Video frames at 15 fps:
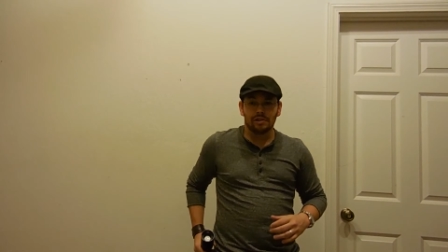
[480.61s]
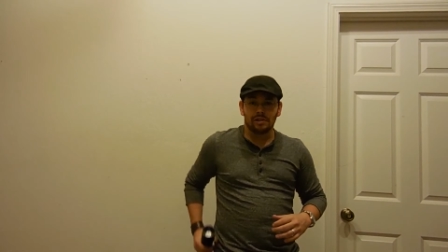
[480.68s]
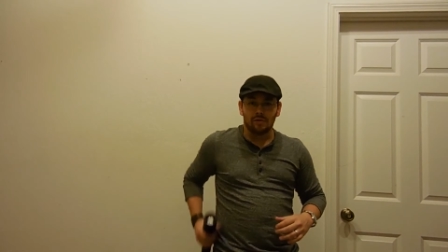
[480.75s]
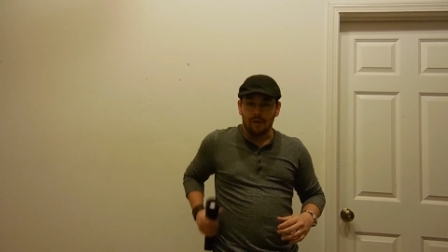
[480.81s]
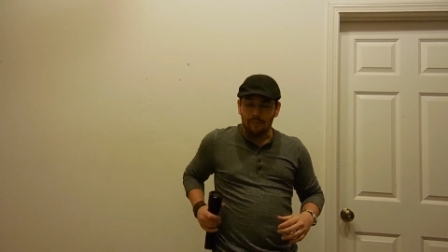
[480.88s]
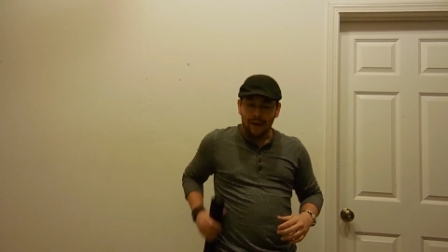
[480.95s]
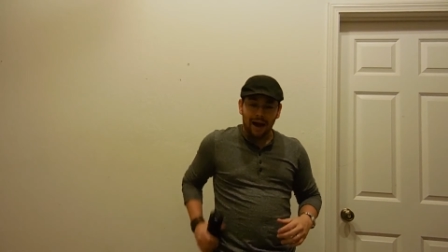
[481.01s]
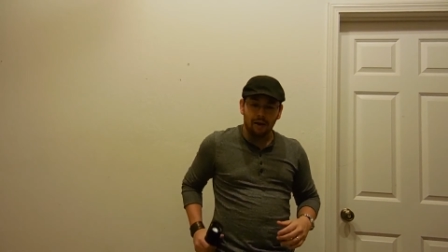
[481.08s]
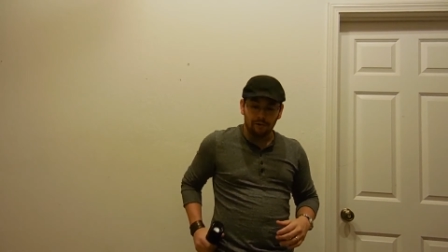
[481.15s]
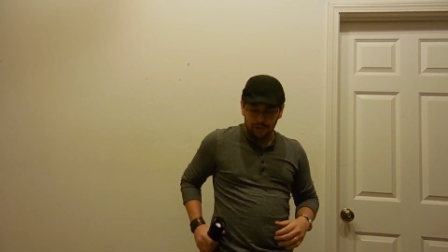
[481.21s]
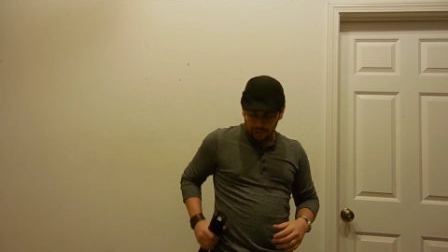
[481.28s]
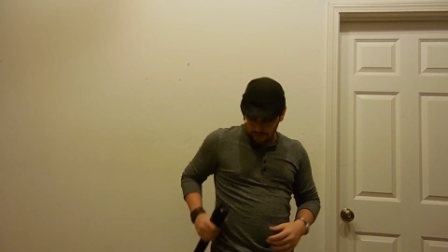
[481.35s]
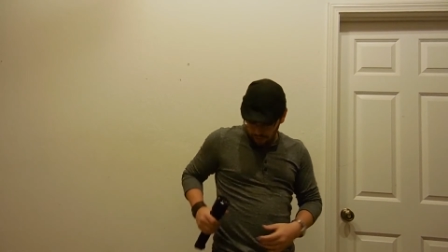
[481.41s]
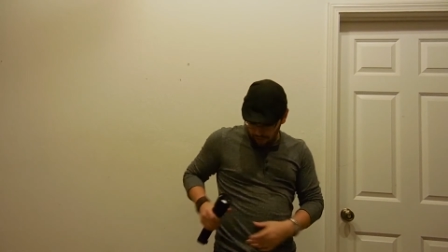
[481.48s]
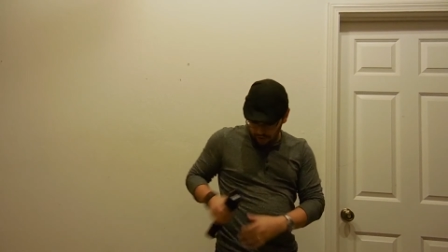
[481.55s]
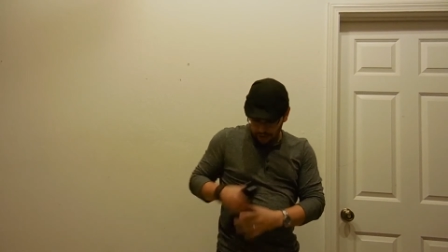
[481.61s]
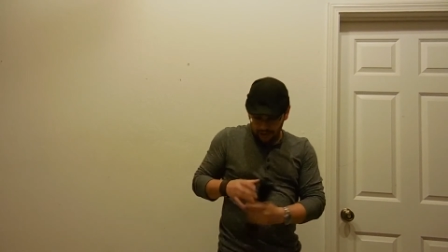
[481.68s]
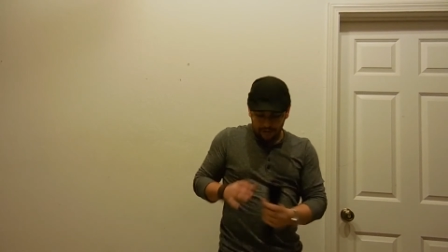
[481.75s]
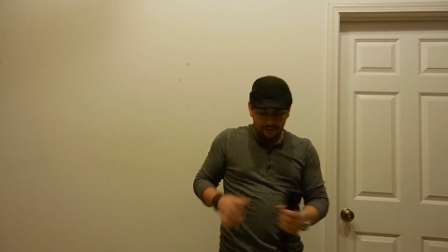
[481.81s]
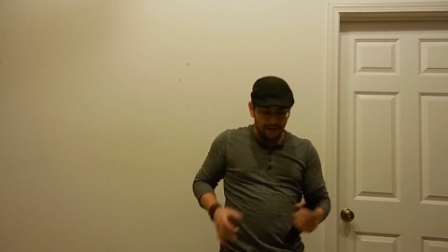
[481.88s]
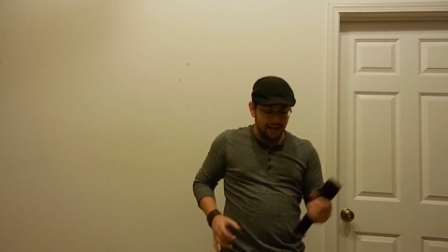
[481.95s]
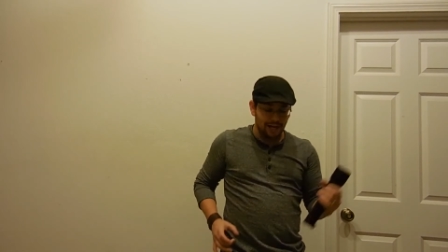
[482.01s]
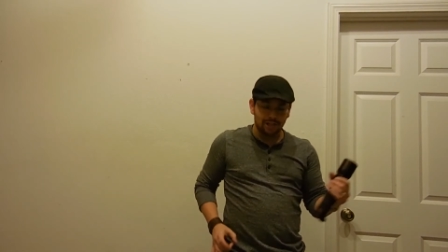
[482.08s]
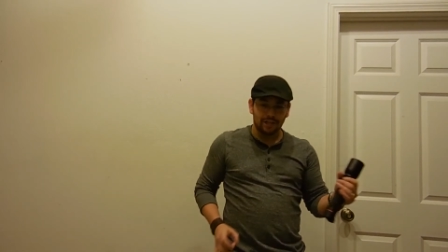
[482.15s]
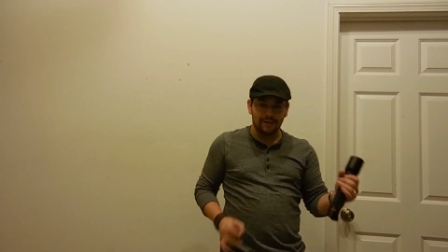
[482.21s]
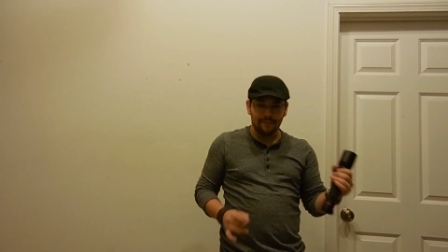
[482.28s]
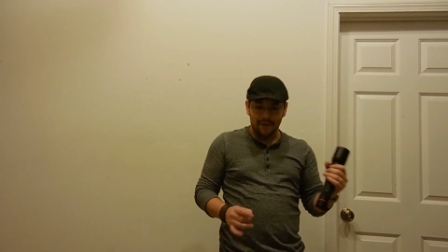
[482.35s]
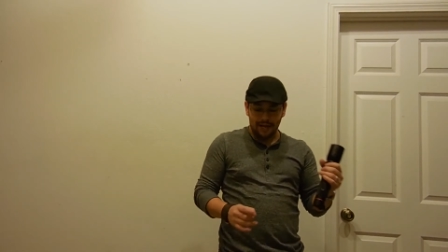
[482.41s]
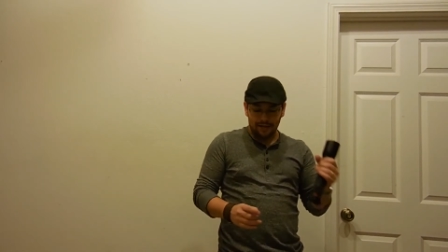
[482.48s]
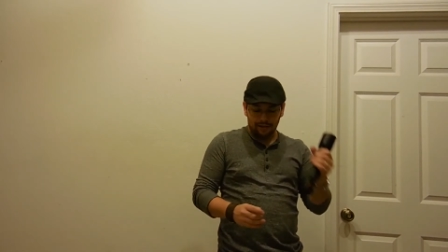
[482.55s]
into a pouch, or they actually
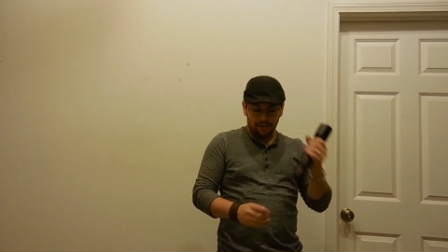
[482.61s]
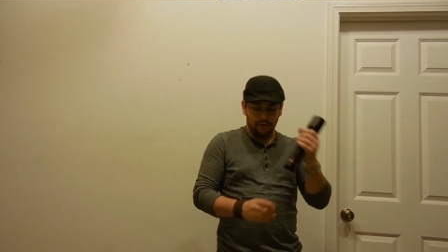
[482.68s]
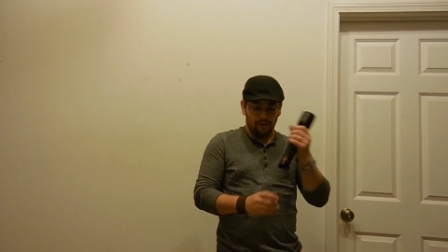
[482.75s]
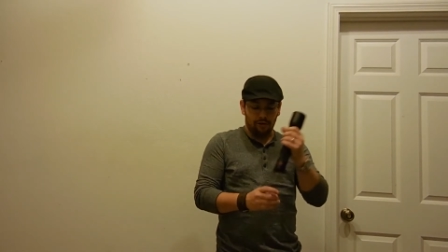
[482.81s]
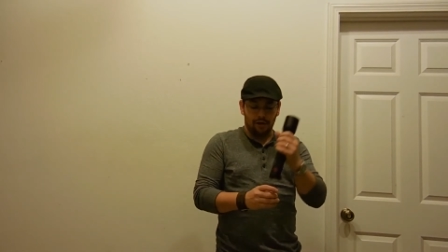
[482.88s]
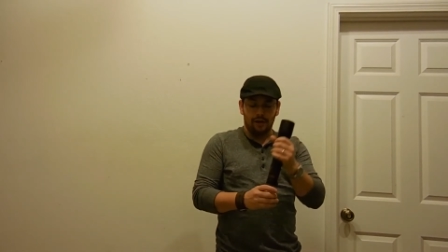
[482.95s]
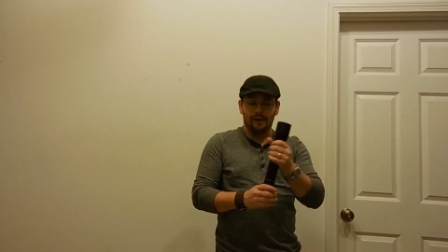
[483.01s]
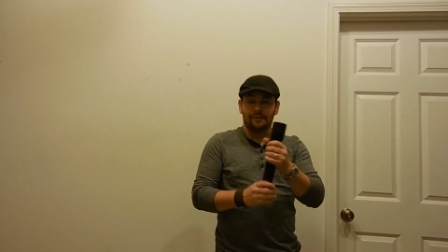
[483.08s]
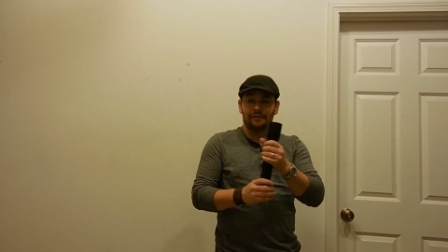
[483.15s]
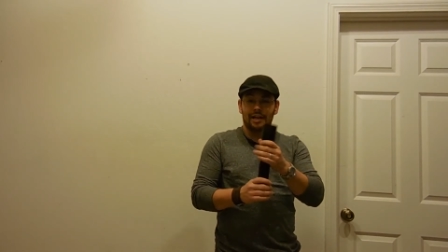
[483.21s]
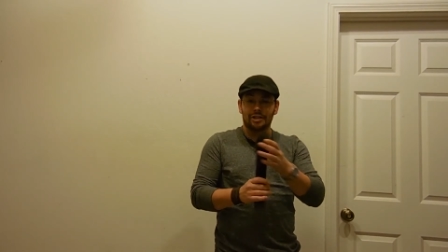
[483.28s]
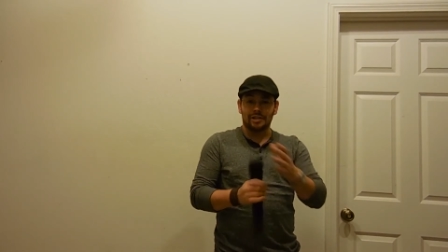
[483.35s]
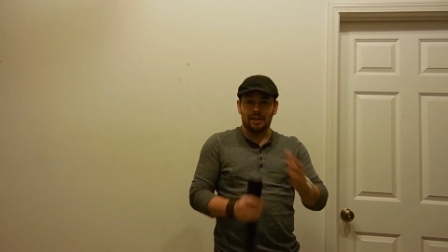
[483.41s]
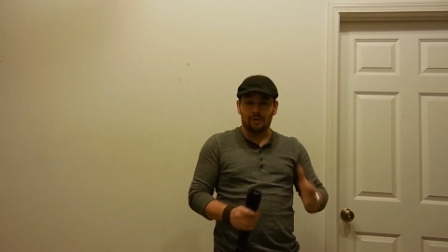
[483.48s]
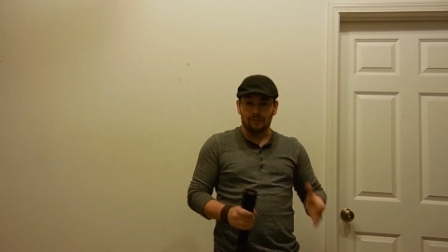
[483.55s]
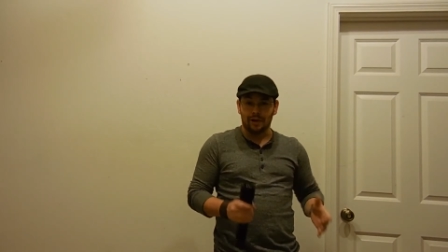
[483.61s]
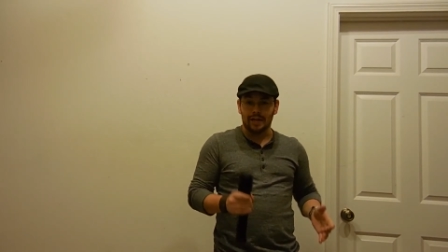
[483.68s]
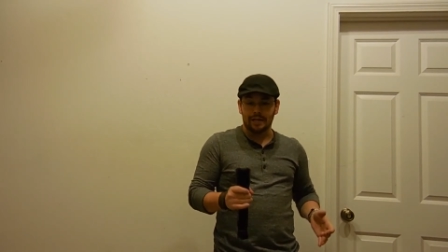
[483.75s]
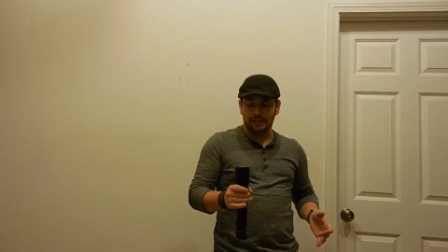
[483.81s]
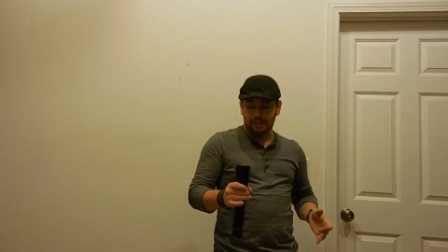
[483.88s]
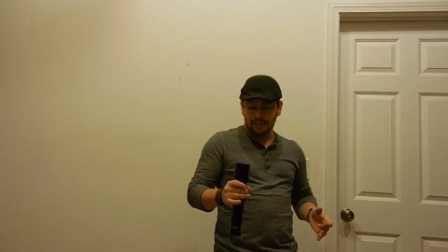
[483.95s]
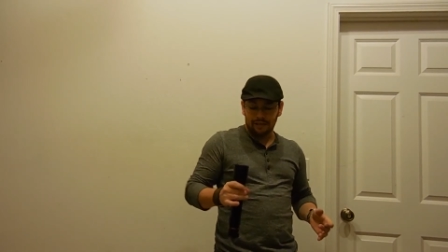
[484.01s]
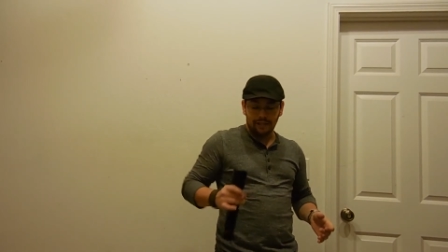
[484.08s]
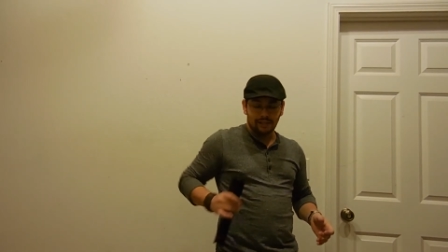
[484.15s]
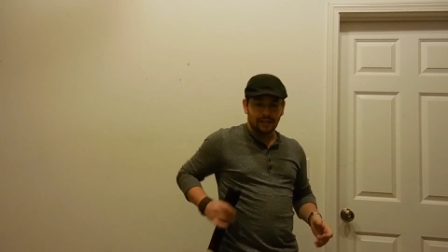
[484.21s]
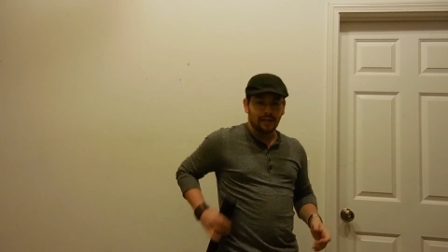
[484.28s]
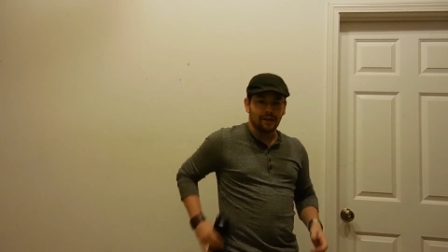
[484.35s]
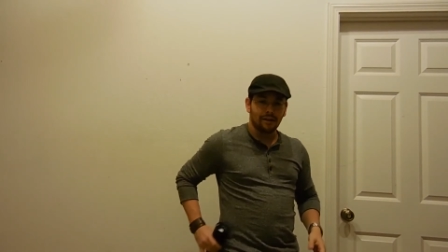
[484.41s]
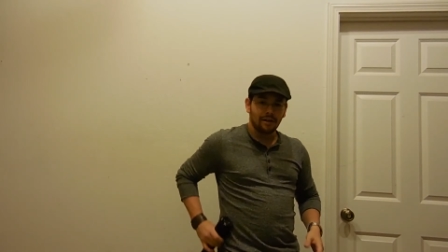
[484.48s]
make little flashlight rings that these can